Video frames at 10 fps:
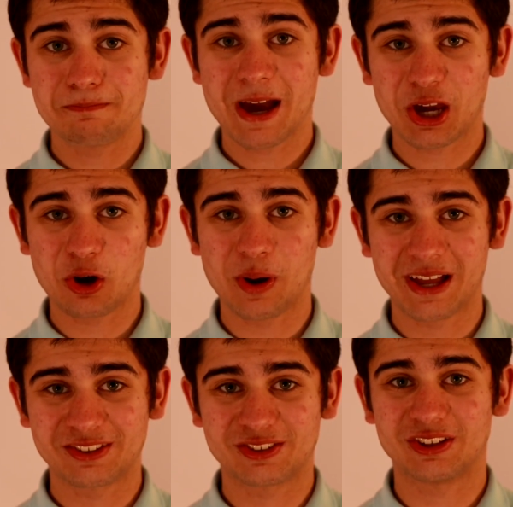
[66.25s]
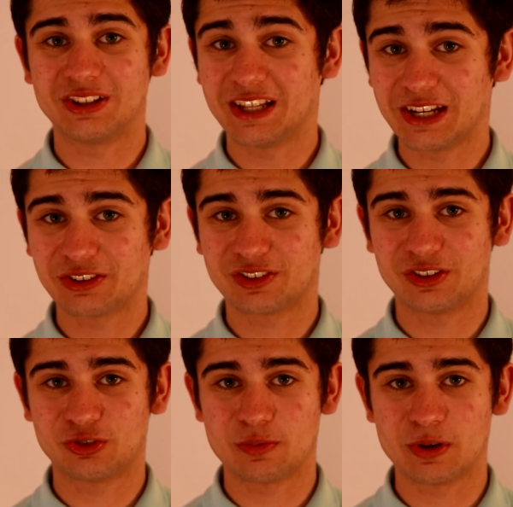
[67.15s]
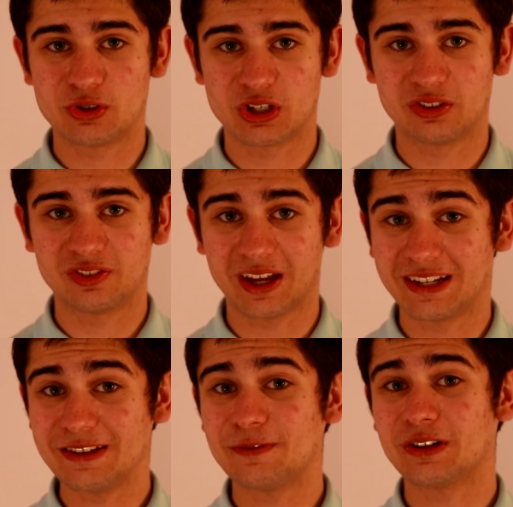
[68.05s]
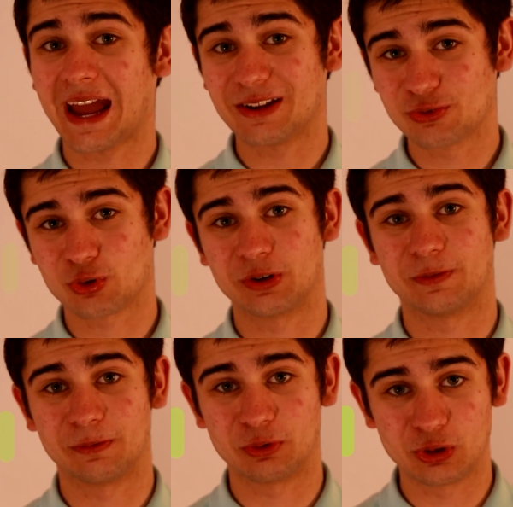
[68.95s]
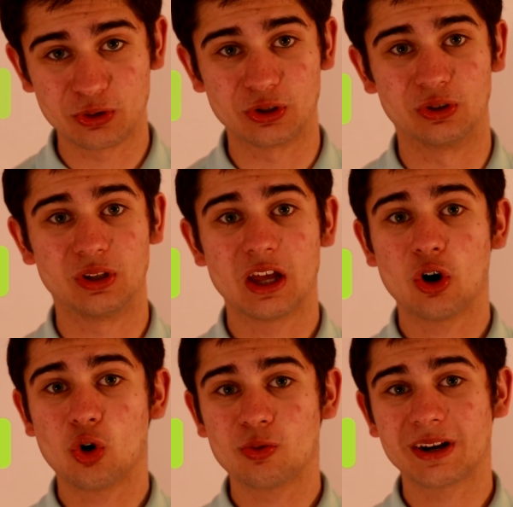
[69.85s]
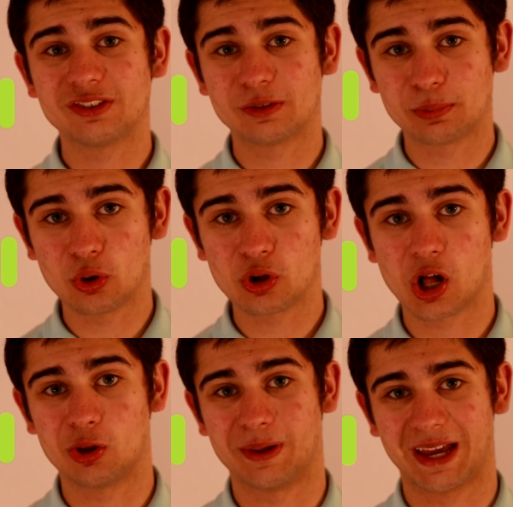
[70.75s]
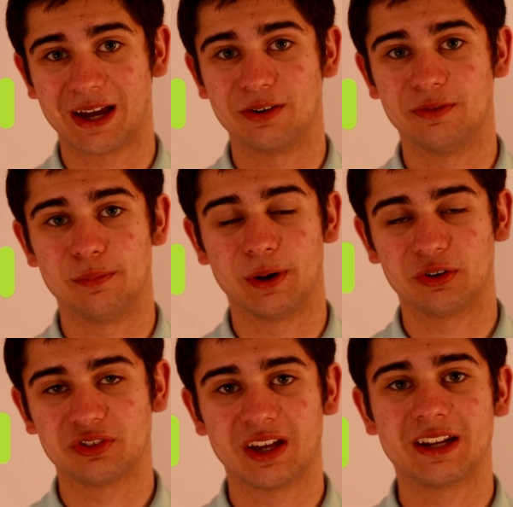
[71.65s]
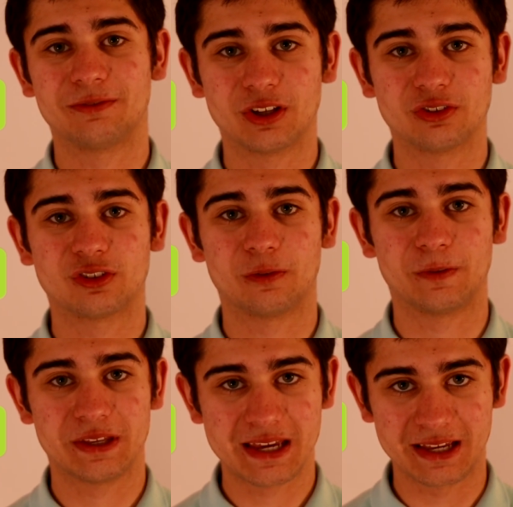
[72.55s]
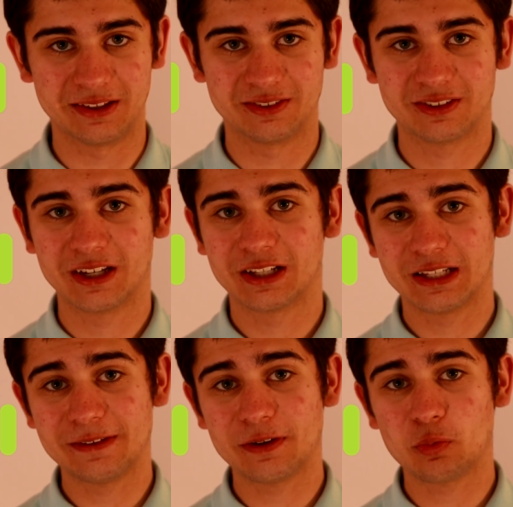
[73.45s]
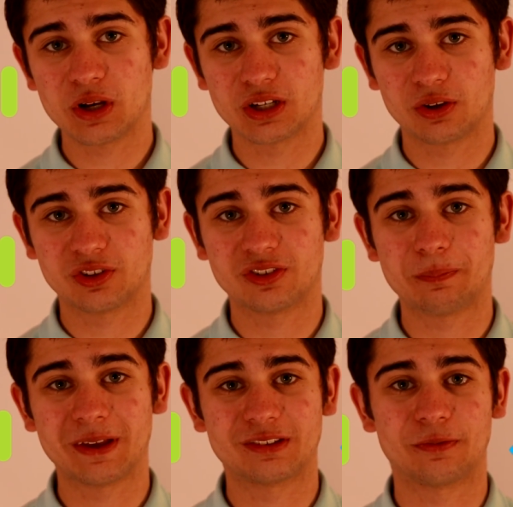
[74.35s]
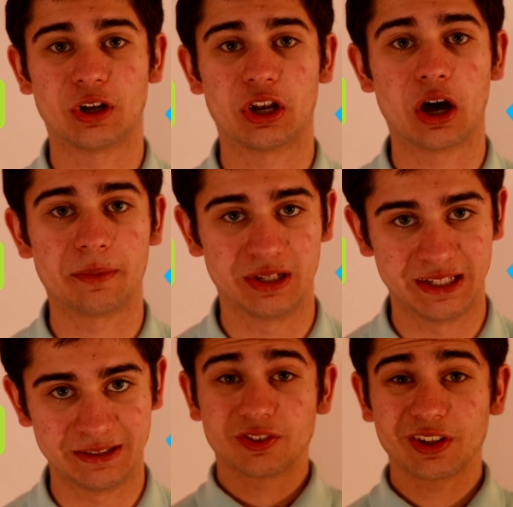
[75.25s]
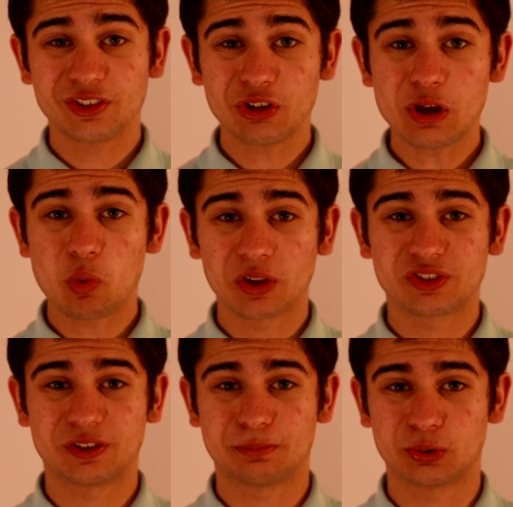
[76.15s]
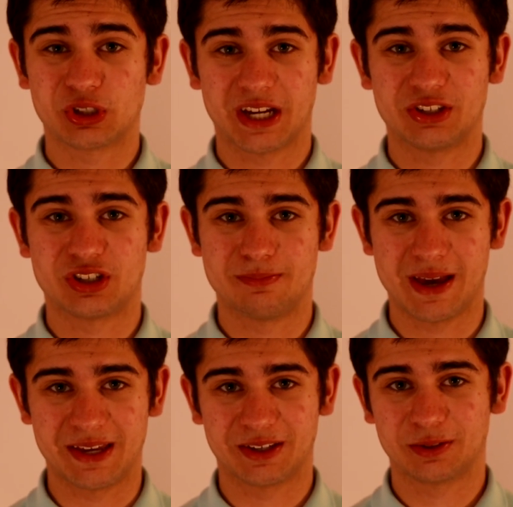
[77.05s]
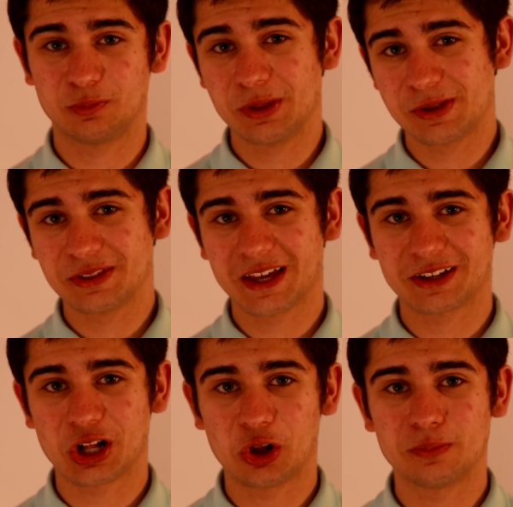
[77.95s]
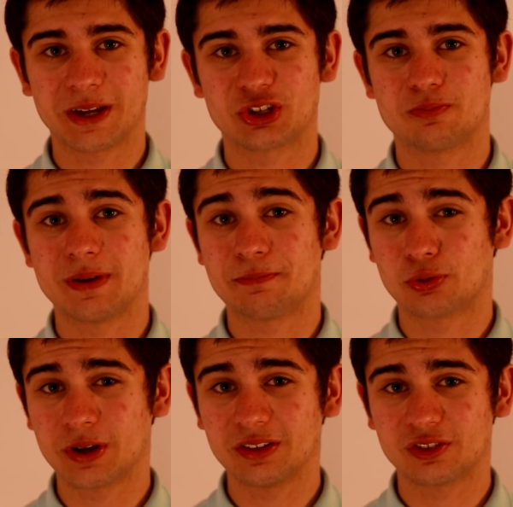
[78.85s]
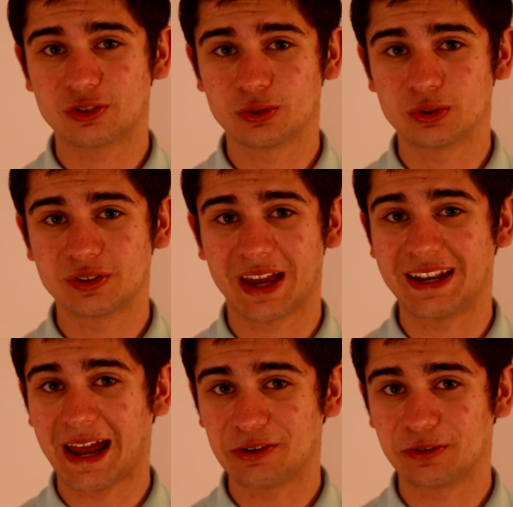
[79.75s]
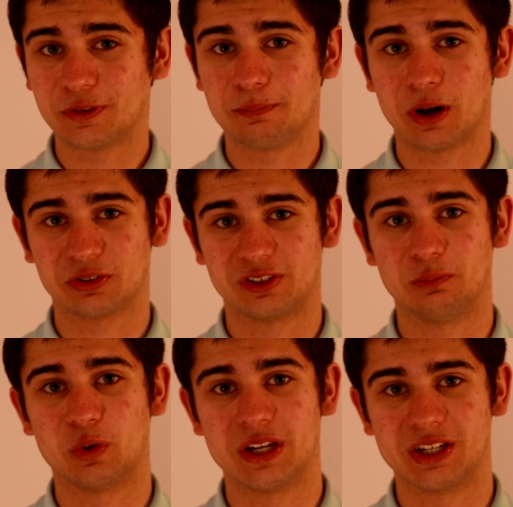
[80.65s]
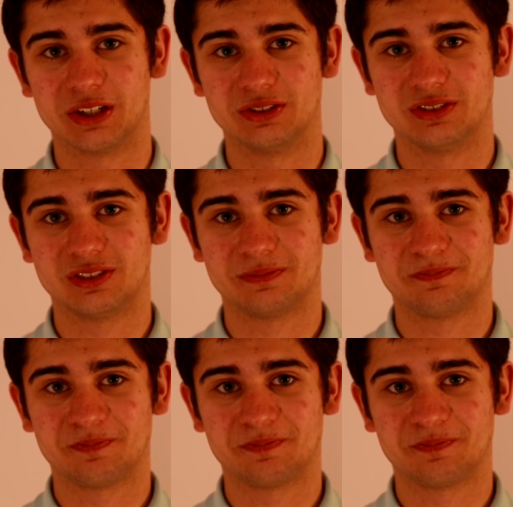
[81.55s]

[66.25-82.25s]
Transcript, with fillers: macOS, Linux distributions, and even Android from Google already support Colemak out of the box and have done so for years, leaving Windows as a bit of an anomaly. So there's only one simple change to make. We think that Colemak should be pre-installed and out of the box in Windows.